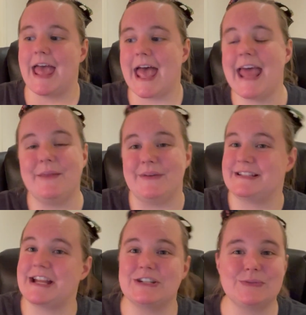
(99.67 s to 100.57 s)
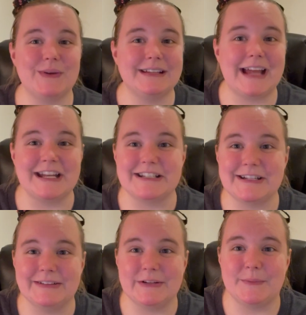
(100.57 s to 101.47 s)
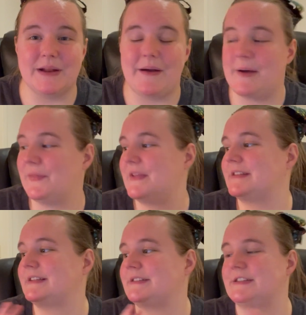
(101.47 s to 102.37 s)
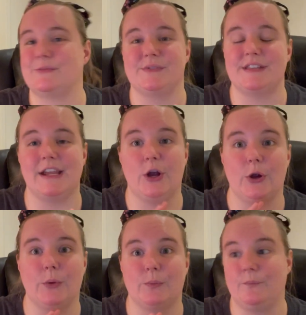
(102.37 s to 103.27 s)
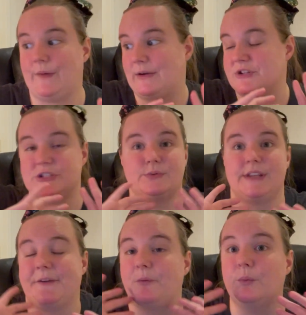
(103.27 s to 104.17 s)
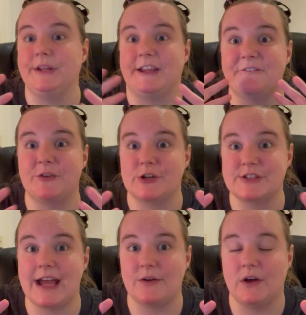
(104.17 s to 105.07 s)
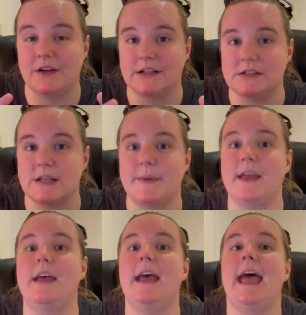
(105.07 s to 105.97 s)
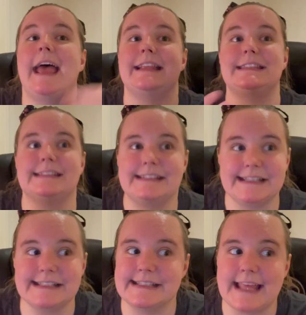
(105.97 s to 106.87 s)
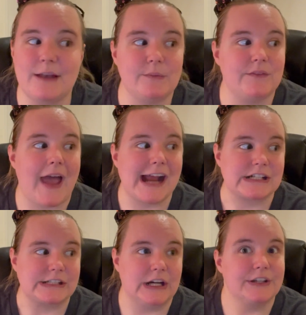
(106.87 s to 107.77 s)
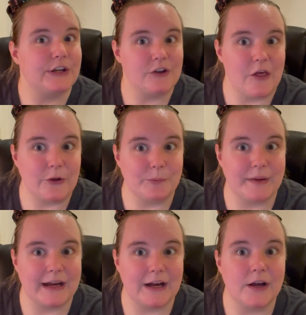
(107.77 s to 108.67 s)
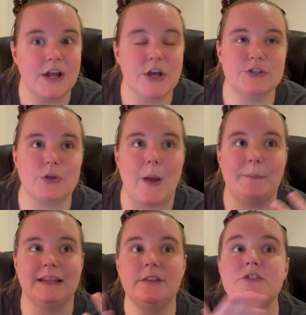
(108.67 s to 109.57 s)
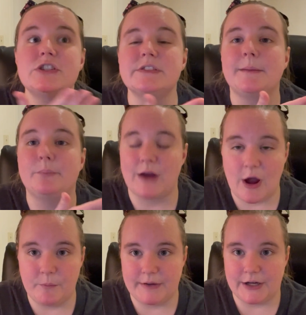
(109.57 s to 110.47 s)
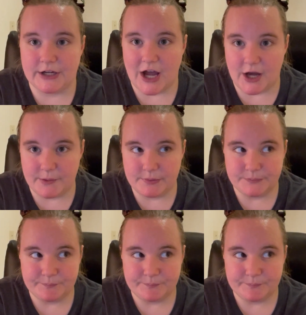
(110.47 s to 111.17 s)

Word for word: Anyways, I just wanted to kind of share a little bit about this because this was like her, like when she was like really first out on exhibit. And since then we've actually gotten another bear. So I believe she's a brown bear cub.